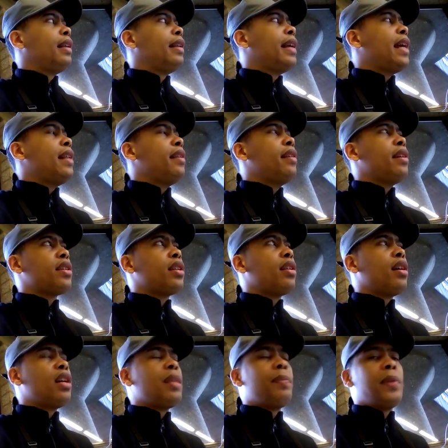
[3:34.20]
Then there's
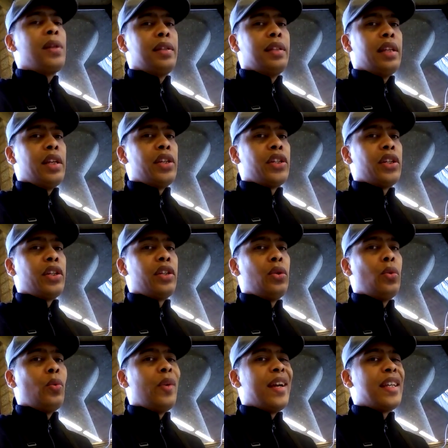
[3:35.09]
another politician
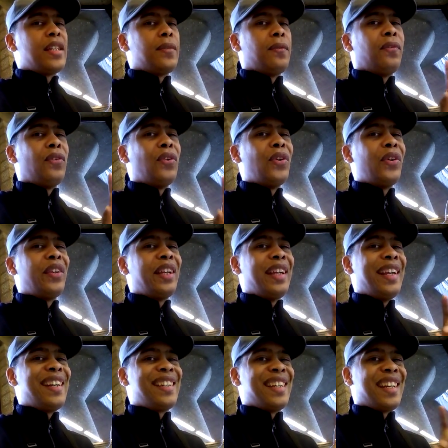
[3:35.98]
who has 40
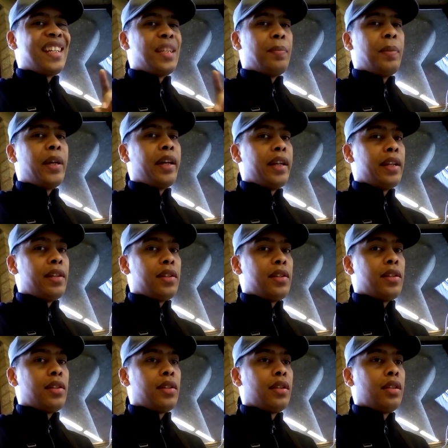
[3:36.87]
years
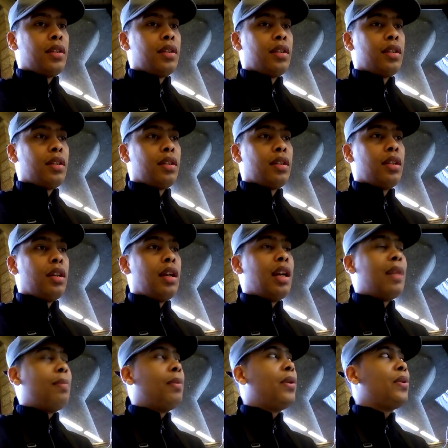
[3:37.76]
experience
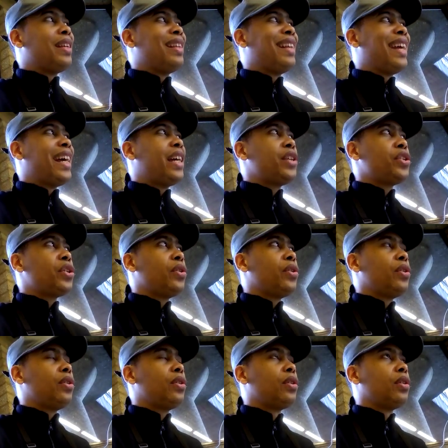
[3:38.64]
on both the
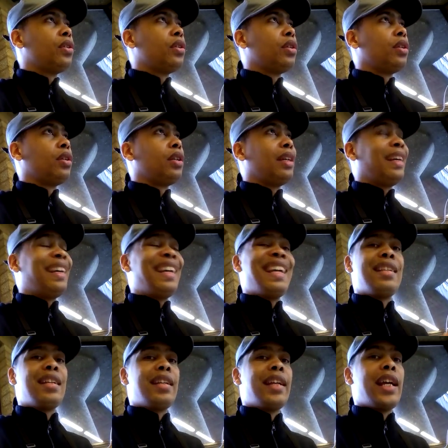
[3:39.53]
national,
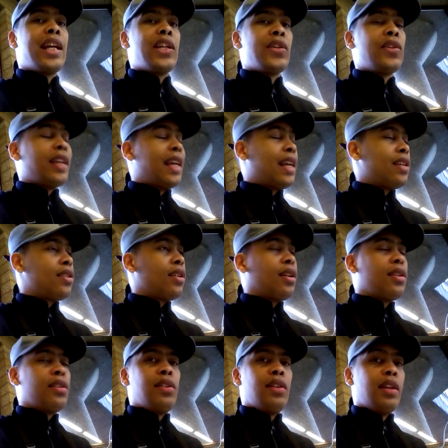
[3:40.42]
international, as,
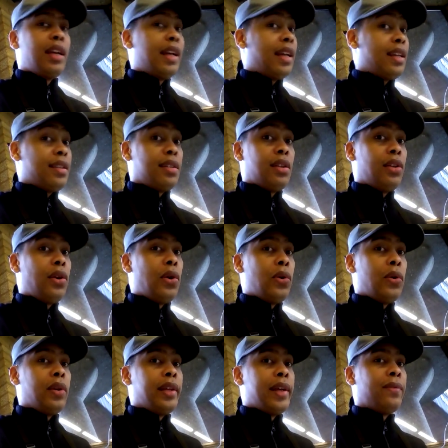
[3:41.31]
on the, as the
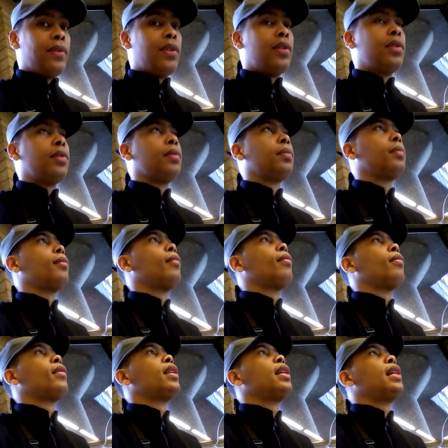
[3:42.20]
local level.
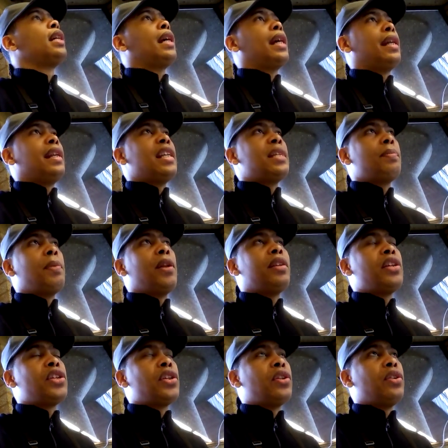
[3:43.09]
And this
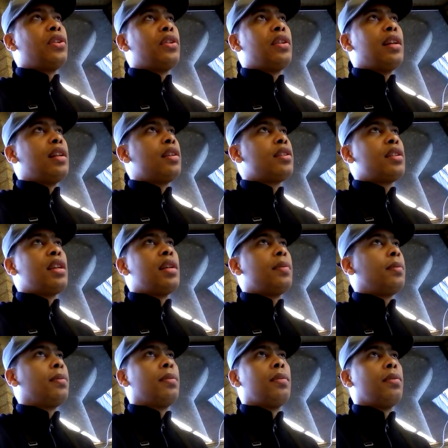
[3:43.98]
politician tells
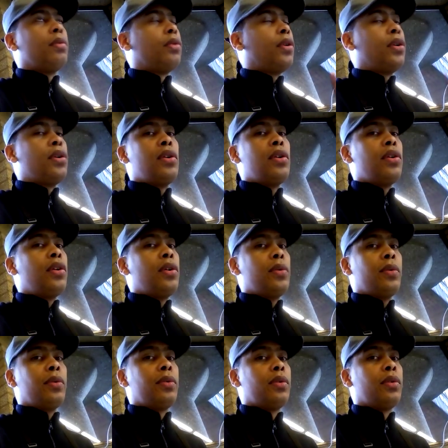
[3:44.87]
them, no, no, no,
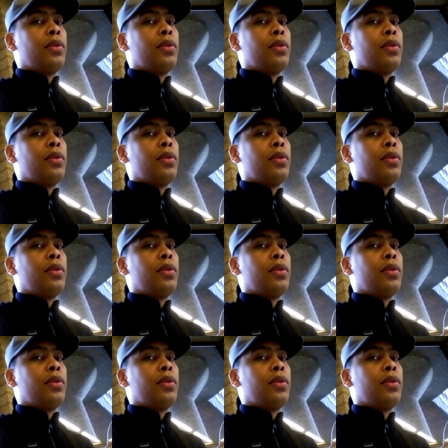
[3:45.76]
no.